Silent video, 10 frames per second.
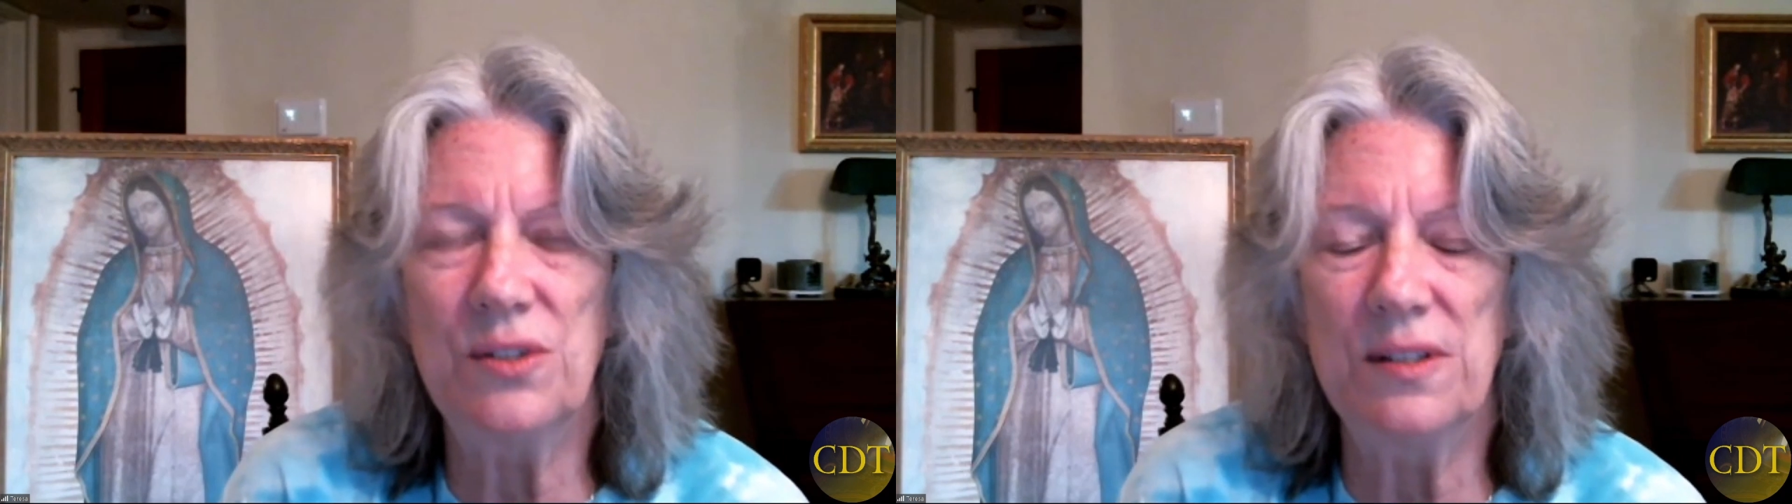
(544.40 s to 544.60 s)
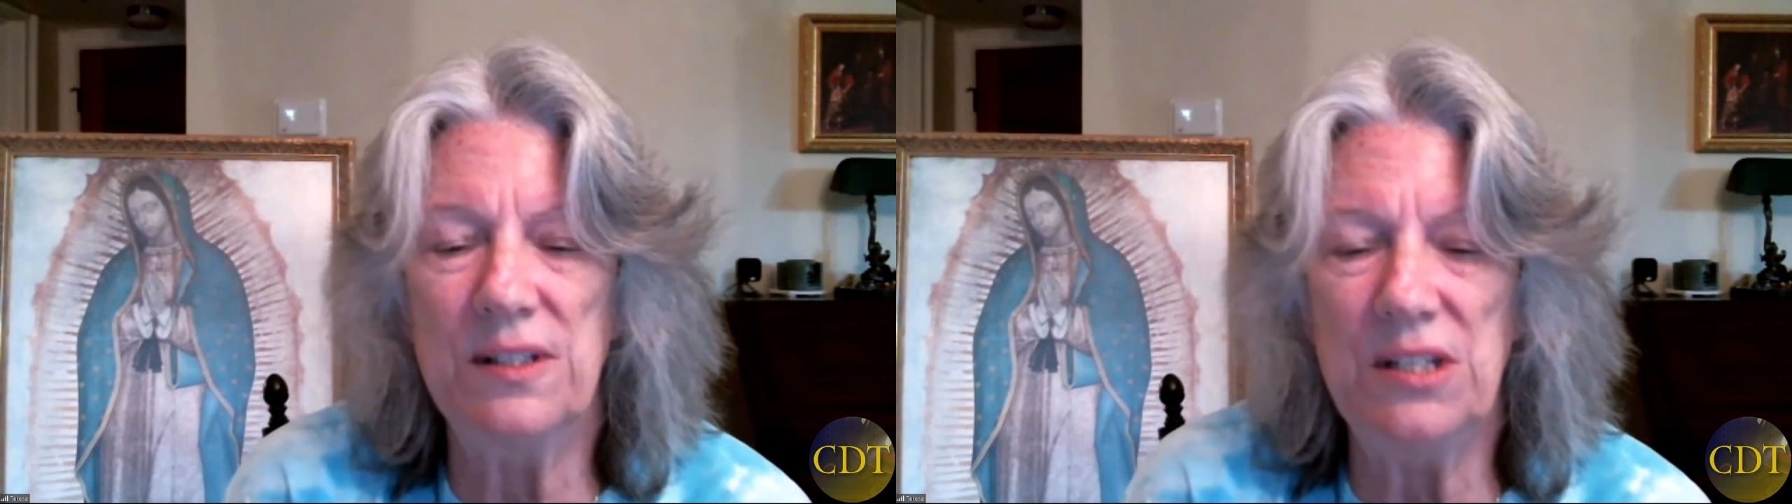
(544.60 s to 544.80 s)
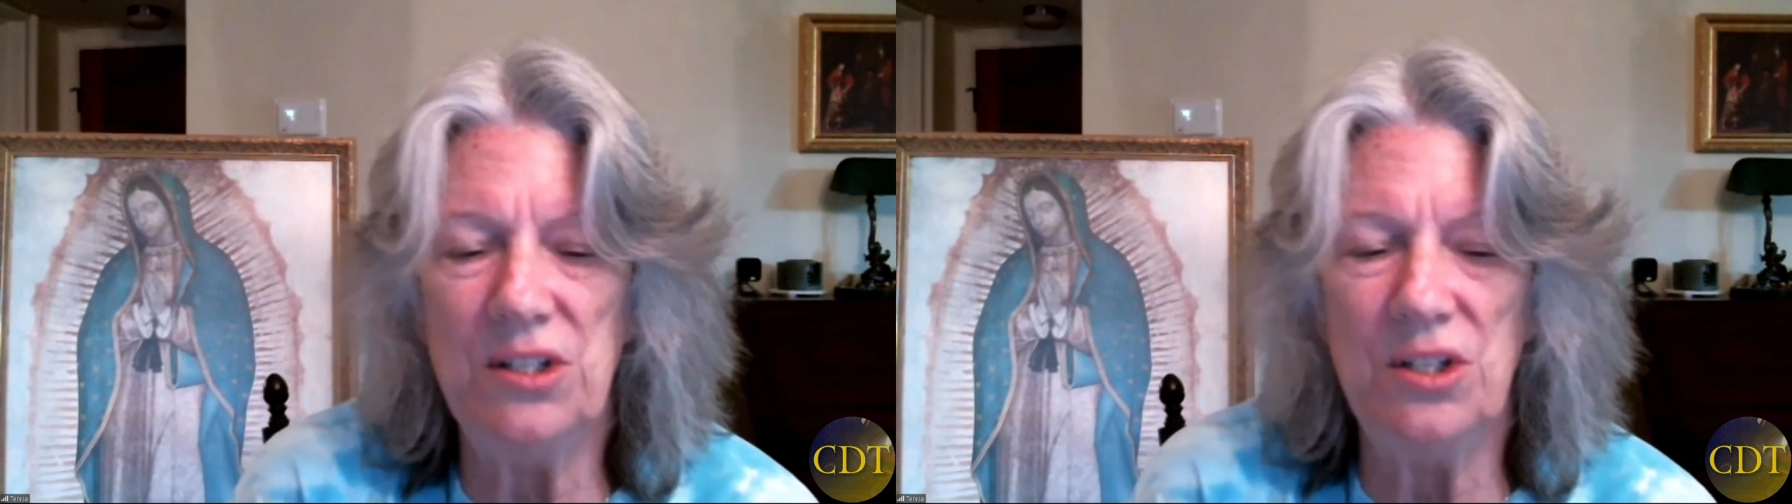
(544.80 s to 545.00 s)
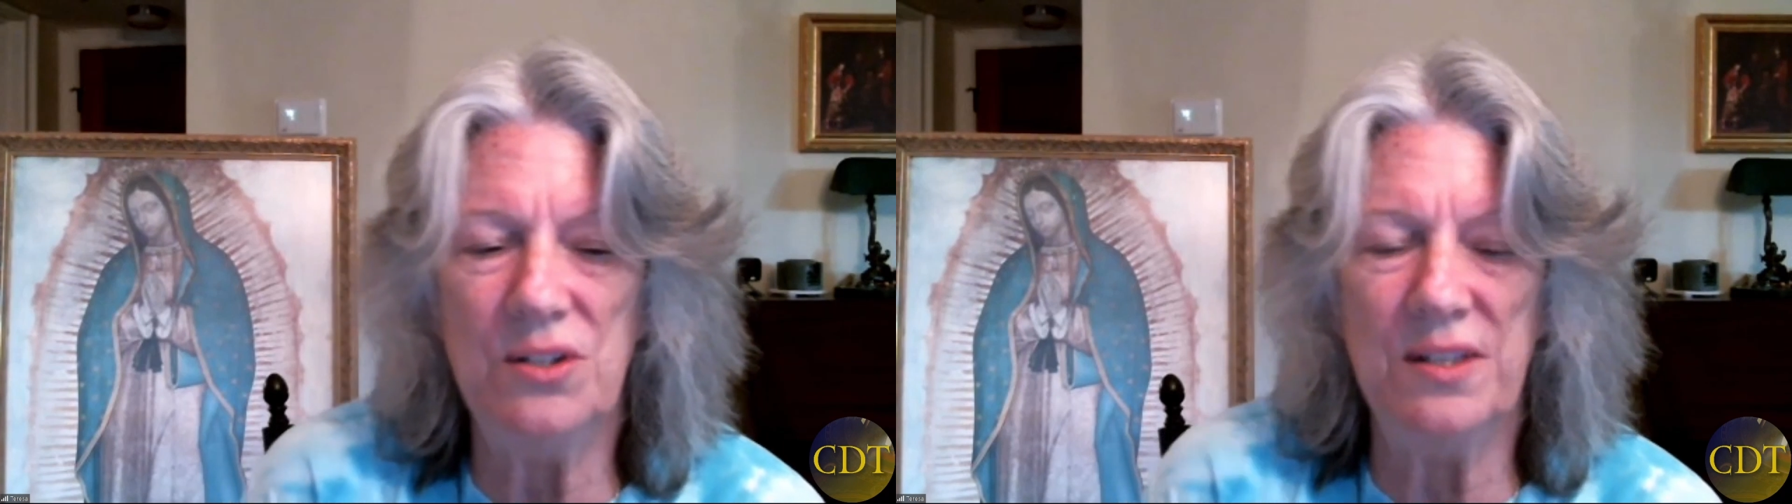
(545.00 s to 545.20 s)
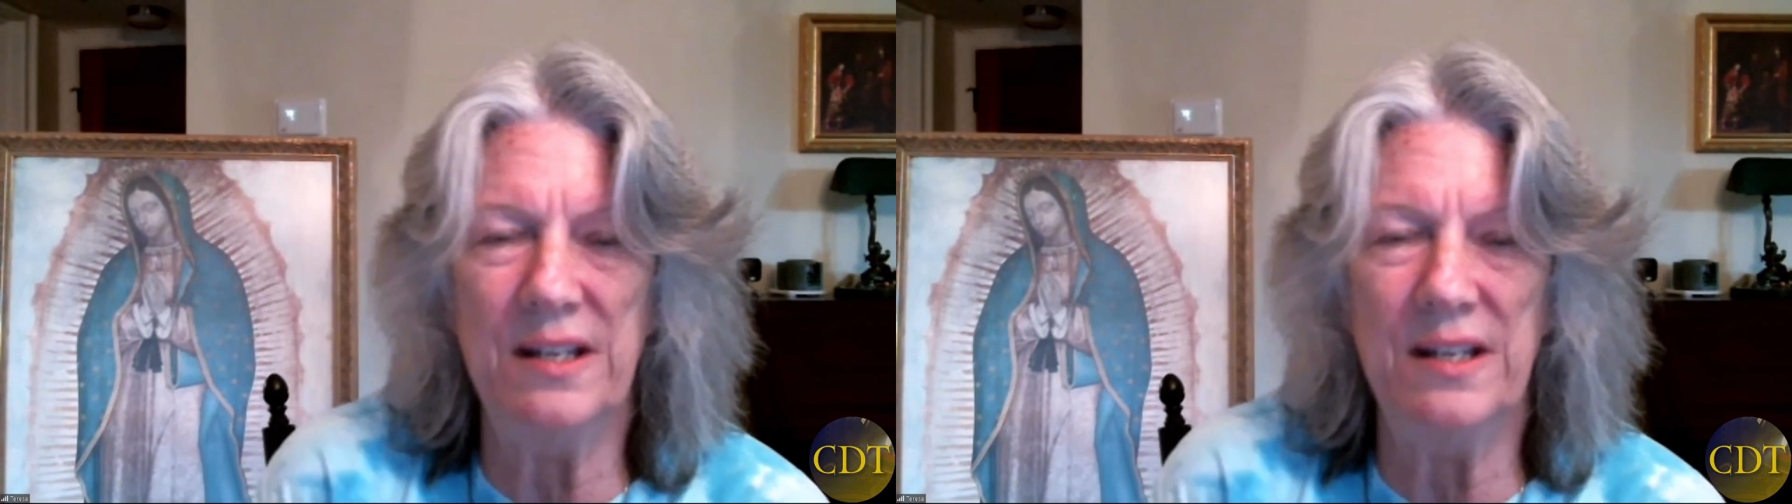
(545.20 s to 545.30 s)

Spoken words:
So the tissues